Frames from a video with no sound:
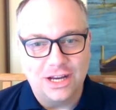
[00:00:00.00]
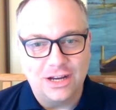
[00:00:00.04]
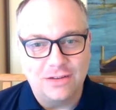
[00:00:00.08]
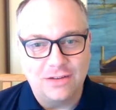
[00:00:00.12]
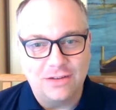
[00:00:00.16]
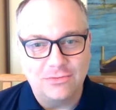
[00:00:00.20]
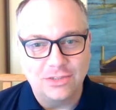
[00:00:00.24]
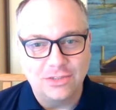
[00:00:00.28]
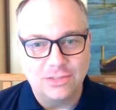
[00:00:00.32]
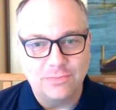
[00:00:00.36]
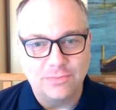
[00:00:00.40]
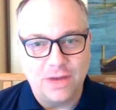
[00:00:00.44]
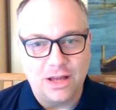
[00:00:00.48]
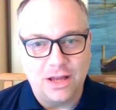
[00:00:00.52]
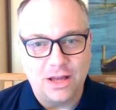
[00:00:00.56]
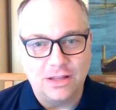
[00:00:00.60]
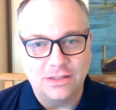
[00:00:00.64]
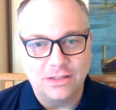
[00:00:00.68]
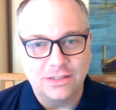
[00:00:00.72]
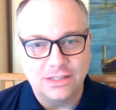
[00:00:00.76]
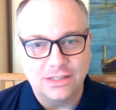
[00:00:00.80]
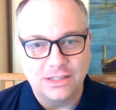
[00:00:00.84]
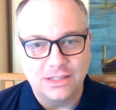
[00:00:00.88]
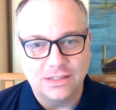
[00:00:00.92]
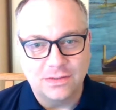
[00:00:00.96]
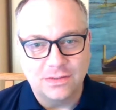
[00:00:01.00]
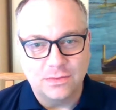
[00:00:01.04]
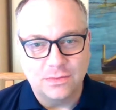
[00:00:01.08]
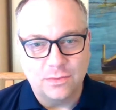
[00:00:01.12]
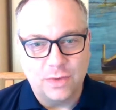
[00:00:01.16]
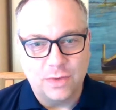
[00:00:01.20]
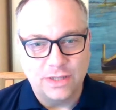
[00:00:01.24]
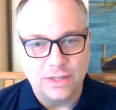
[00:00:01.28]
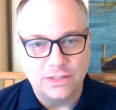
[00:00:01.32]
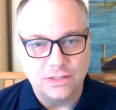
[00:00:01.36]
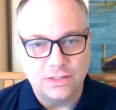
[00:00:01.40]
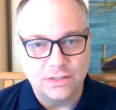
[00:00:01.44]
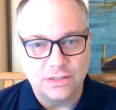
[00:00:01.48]
which balances
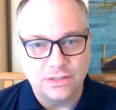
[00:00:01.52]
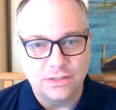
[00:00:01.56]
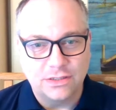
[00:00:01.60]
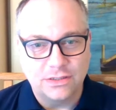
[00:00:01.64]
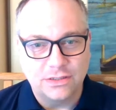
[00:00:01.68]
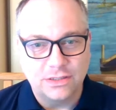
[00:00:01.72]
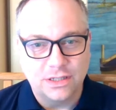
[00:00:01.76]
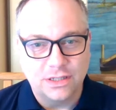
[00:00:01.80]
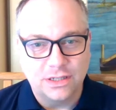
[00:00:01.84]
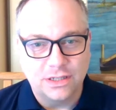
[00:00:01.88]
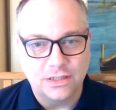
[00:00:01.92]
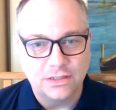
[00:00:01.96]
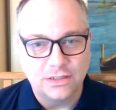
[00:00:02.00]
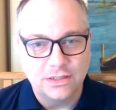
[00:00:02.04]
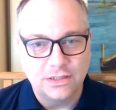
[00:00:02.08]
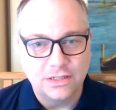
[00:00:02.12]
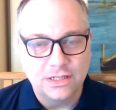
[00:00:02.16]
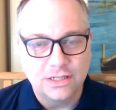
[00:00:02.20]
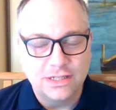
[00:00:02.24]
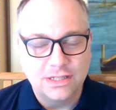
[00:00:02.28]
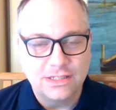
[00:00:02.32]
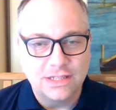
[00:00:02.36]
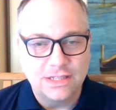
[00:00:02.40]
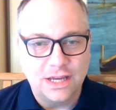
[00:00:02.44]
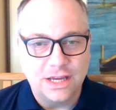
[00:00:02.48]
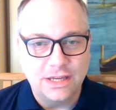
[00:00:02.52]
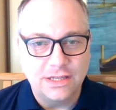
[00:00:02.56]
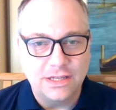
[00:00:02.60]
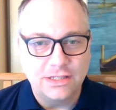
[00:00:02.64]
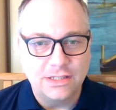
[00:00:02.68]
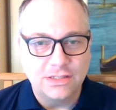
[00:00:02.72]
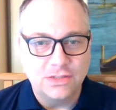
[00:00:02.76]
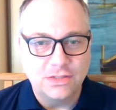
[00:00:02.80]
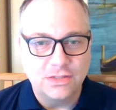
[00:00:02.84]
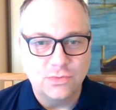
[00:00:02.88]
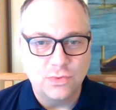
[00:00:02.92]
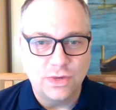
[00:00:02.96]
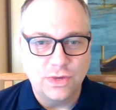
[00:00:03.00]
Western
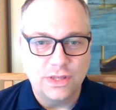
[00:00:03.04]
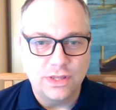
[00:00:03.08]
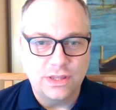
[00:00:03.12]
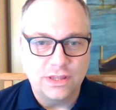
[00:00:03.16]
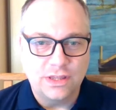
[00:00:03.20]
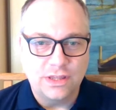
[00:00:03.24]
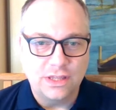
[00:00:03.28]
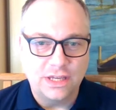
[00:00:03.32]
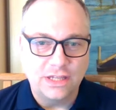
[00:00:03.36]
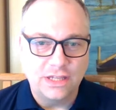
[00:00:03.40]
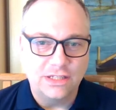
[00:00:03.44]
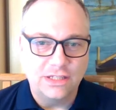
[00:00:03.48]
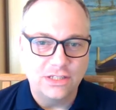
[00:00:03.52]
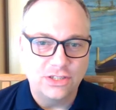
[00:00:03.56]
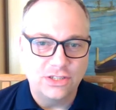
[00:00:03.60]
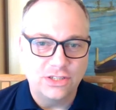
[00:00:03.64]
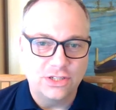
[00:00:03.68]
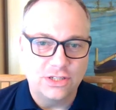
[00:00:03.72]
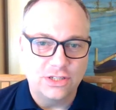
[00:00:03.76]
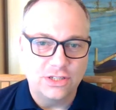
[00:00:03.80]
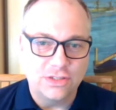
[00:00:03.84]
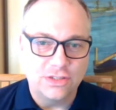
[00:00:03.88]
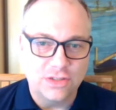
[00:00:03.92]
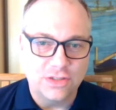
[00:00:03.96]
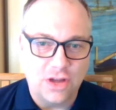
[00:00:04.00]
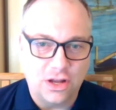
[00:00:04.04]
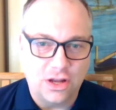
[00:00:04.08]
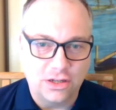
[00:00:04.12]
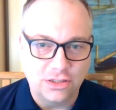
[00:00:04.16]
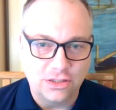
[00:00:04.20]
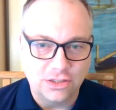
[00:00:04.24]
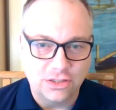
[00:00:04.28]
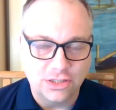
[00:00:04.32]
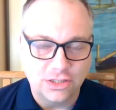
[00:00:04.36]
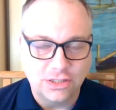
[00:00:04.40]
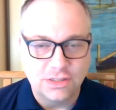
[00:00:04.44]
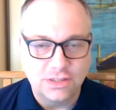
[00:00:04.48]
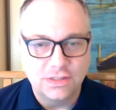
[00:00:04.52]
science with indigenous
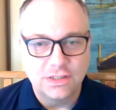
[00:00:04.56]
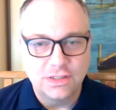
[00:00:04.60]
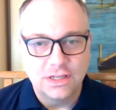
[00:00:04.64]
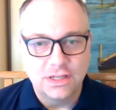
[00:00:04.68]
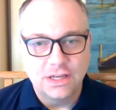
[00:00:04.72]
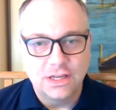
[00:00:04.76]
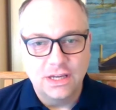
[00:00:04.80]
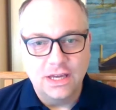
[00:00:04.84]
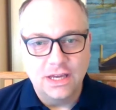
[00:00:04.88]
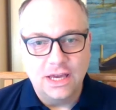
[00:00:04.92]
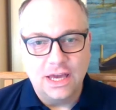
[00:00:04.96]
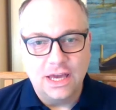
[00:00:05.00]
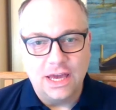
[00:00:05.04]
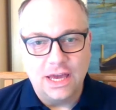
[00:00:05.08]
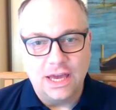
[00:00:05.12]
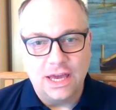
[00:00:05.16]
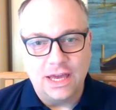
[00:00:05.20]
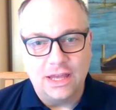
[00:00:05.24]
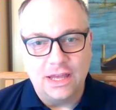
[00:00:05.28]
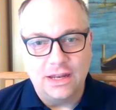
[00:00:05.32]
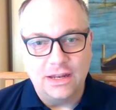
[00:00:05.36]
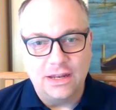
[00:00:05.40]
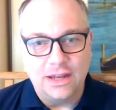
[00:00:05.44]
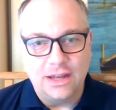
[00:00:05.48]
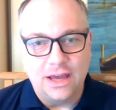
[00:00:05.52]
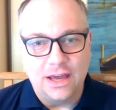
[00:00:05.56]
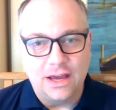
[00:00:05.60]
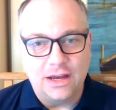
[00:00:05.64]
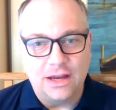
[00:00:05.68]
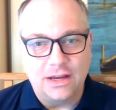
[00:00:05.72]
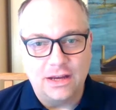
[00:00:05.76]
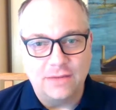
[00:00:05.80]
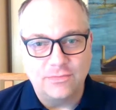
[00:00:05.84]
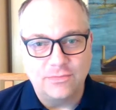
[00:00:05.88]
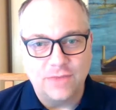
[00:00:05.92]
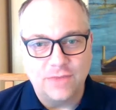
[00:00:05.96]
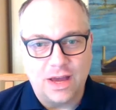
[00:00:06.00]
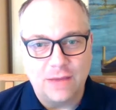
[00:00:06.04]
knowledges. And
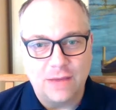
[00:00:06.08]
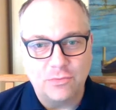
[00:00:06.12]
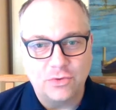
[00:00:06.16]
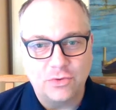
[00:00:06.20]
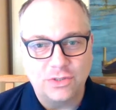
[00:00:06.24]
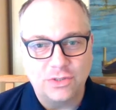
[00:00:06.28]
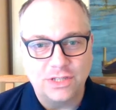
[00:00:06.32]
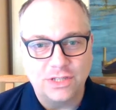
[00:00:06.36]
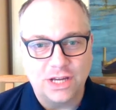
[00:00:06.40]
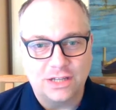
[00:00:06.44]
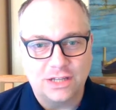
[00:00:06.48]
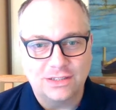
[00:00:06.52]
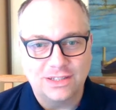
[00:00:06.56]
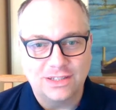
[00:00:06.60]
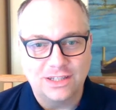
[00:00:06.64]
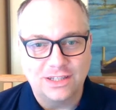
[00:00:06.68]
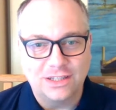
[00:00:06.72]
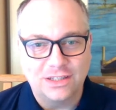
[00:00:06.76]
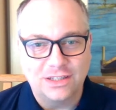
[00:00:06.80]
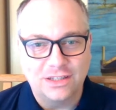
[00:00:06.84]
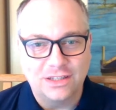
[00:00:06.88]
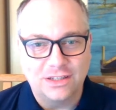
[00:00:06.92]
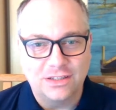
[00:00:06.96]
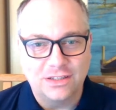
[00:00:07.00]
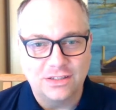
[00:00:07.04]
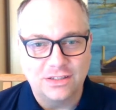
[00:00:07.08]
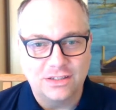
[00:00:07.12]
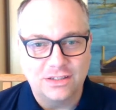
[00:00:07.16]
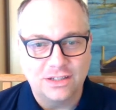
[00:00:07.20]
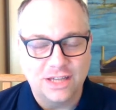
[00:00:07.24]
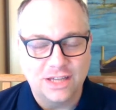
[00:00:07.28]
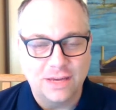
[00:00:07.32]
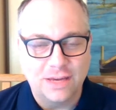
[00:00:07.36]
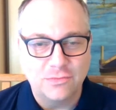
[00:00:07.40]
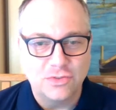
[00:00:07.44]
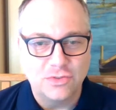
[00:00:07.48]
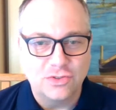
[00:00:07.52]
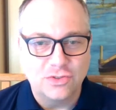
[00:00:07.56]
I'm conducting the
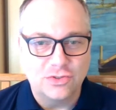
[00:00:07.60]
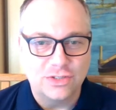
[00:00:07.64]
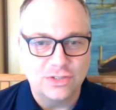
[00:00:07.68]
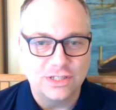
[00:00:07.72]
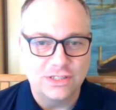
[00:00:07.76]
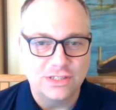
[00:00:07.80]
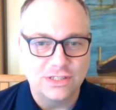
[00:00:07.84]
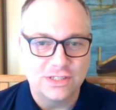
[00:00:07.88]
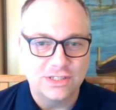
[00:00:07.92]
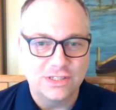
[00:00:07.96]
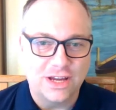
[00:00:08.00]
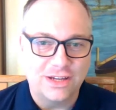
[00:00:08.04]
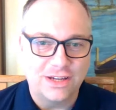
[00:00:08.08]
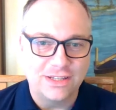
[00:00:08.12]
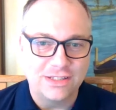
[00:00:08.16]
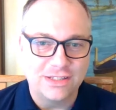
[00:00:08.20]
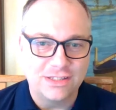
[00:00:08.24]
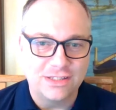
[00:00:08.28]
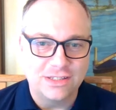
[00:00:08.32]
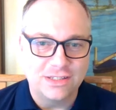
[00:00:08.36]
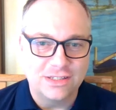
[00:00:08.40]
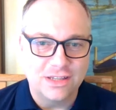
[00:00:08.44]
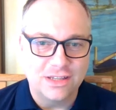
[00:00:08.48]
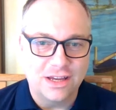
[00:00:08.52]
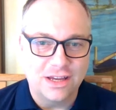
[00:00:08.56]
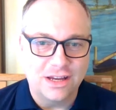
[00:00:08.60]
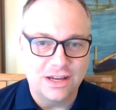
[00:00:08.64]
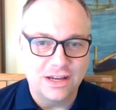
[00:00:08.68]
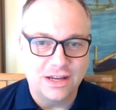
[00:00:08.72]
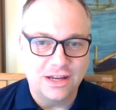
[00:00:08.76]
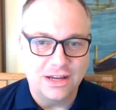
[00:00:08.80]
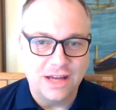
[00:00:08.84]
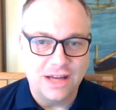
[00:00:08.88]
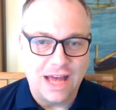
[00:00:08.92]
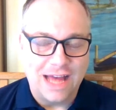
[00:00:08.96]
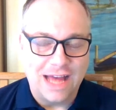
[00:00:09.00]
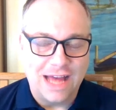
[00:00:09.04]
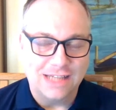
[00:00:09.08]
chemistry and science
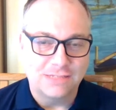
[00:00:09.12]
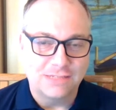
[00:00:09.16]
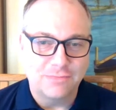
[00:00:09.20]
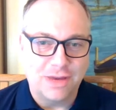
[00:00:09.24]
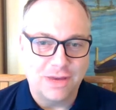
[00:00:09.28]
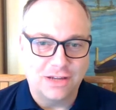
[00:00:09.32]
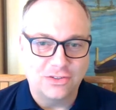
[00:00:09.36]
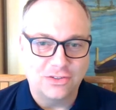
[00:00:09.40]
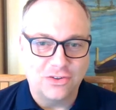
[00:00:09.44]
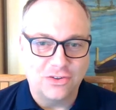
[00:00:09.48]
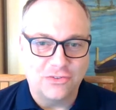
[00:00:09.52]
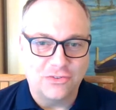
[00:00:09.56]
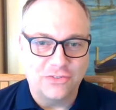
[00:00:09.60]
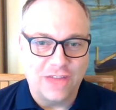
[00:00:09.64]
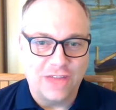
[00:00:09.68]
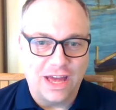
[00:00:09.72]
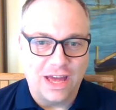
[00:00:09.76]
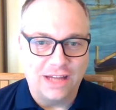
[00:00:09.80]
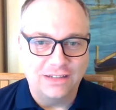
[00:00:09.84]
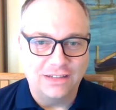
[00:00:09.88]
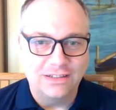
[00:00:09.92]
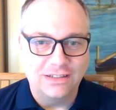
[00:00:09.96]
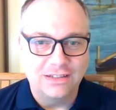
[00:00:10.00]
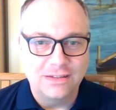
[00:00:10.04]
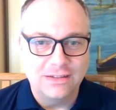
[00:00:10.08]
aspect of that.